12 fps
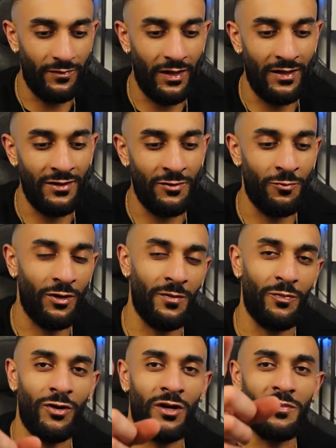a what
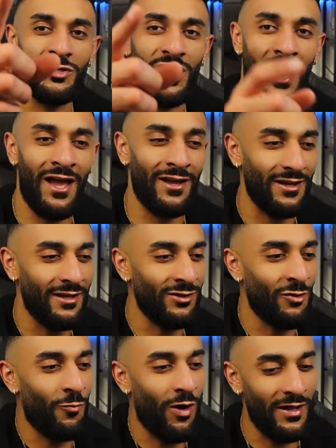up Jag in
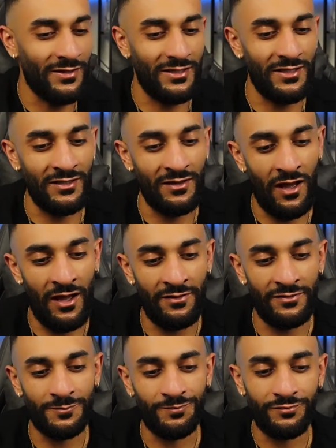the YT live.